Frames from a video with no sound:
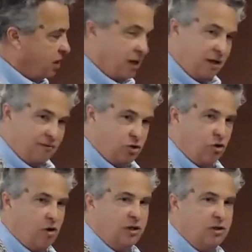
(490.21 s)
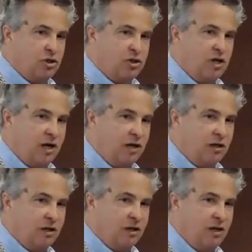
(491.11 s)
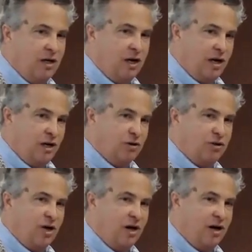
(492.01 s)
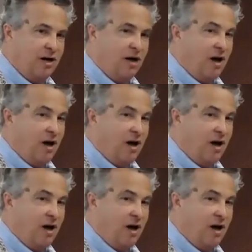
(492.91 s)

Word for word: out of a talking snake and decide